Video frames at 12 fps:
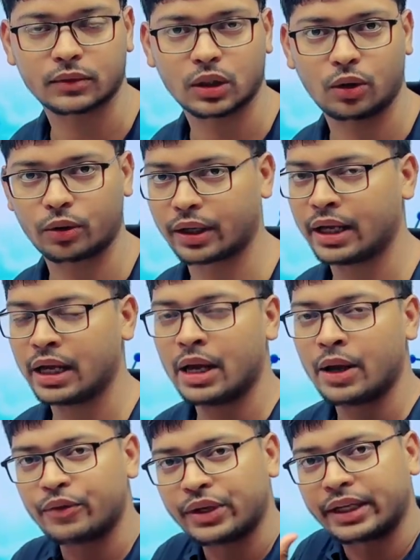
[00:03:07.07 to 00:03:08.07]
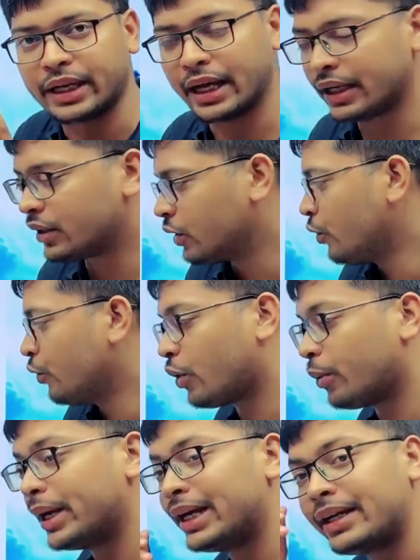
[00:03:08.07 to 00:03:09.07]
Okay, we get
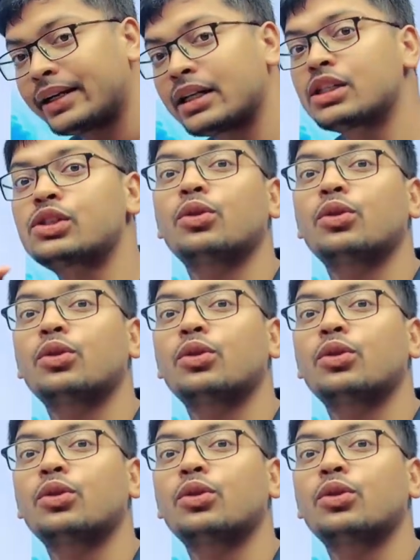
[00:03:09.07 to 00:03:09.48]
from interest